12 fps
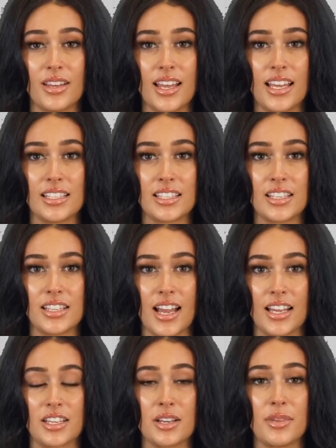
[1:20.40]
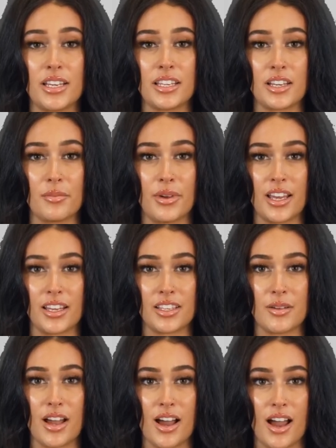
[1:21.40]
It's designed to meet the demands
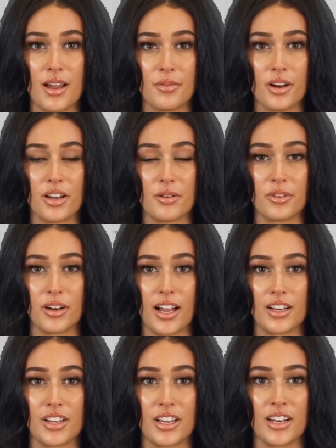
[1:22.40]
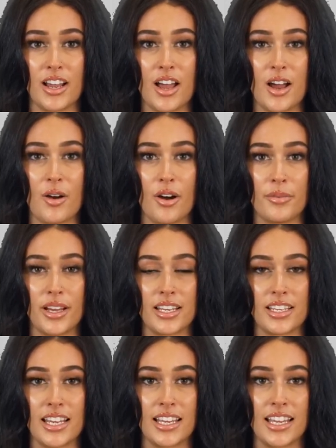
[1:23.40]
of high-volume production while
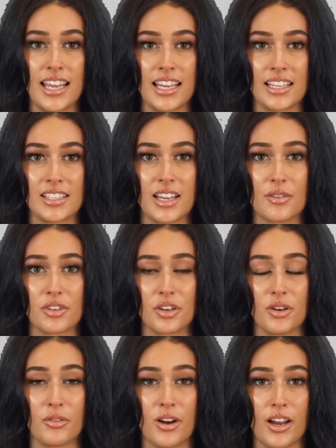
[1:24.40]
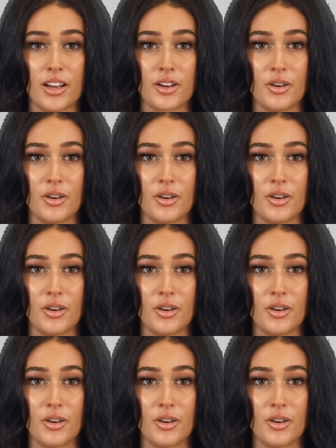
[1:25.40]
maintaining exceptional product